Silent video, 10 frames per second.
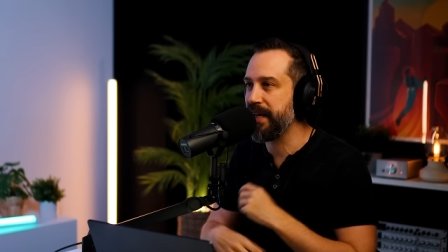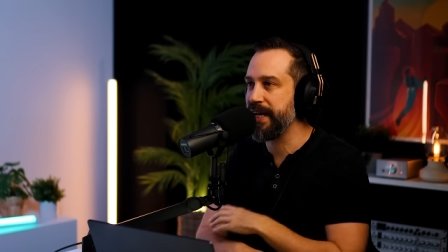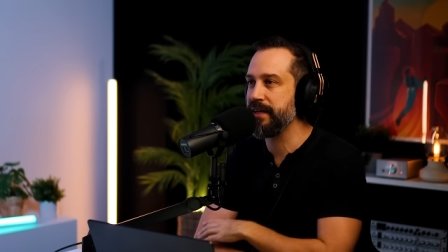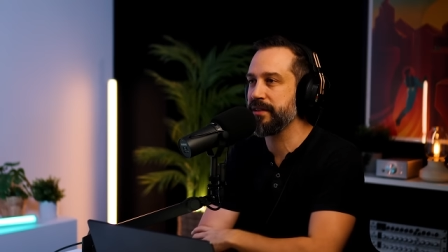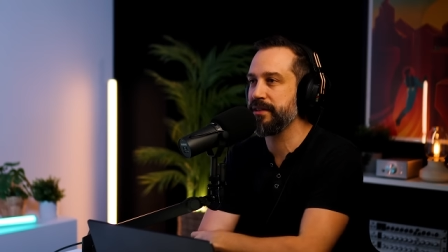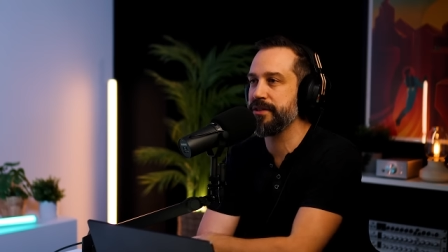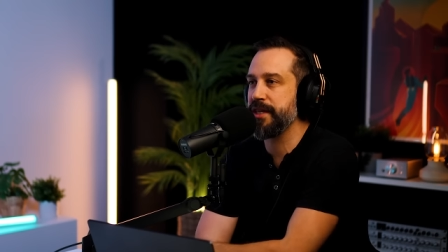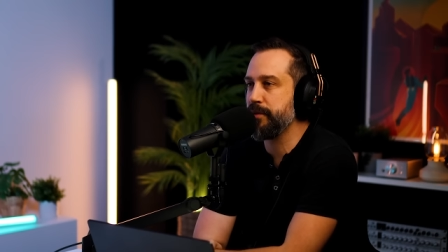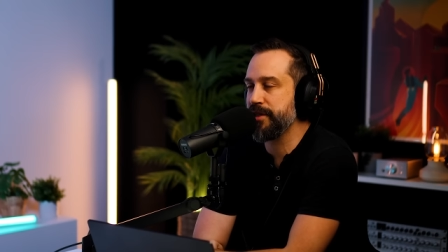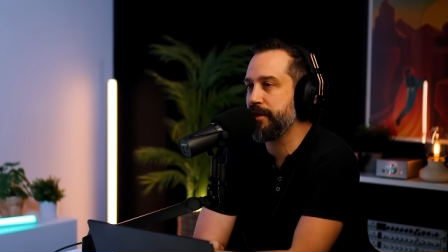plane because
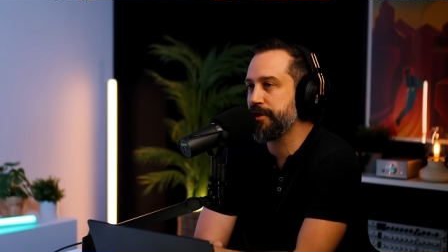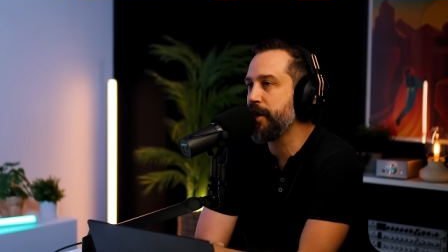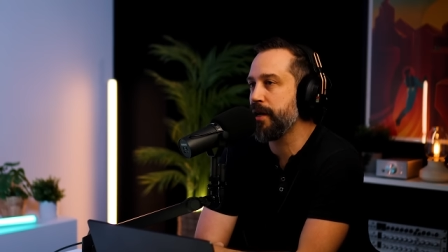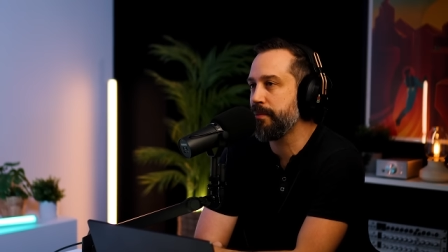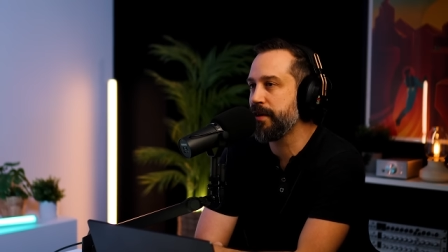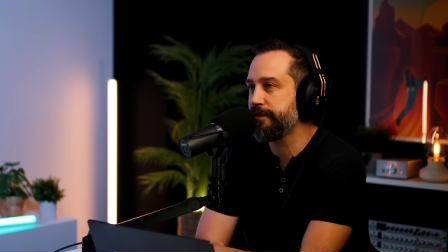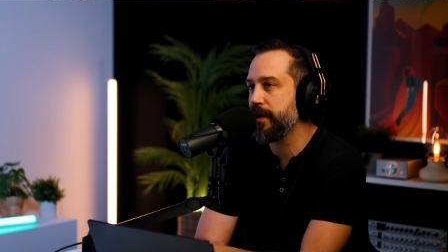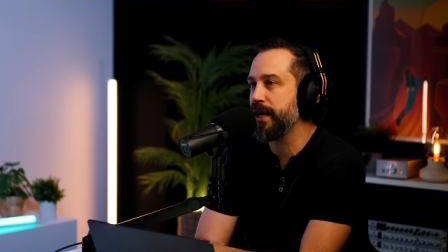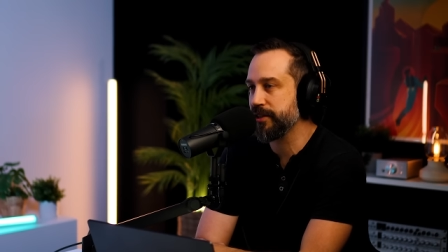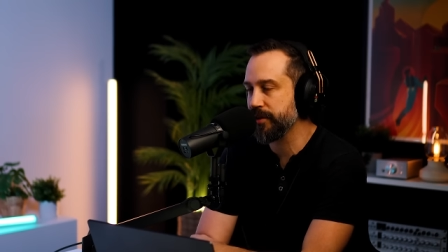there was no term
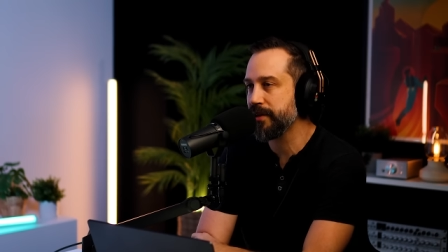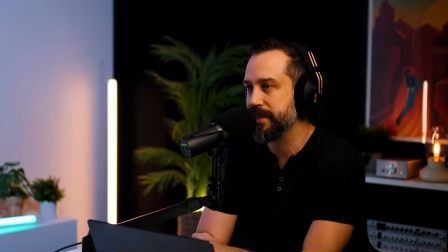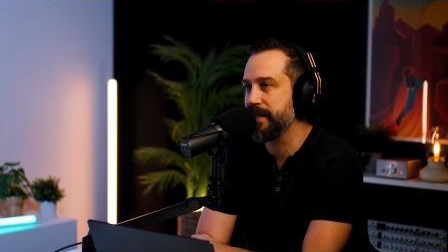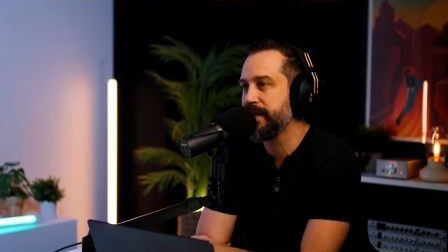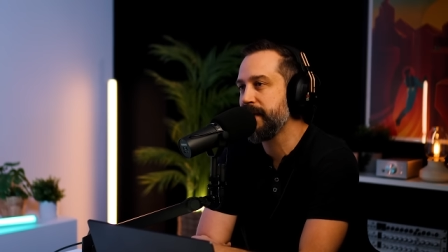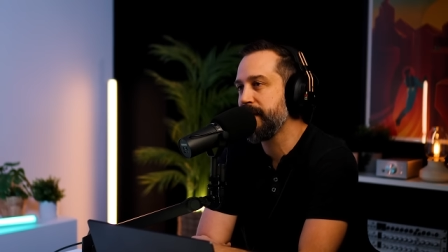flying saucer.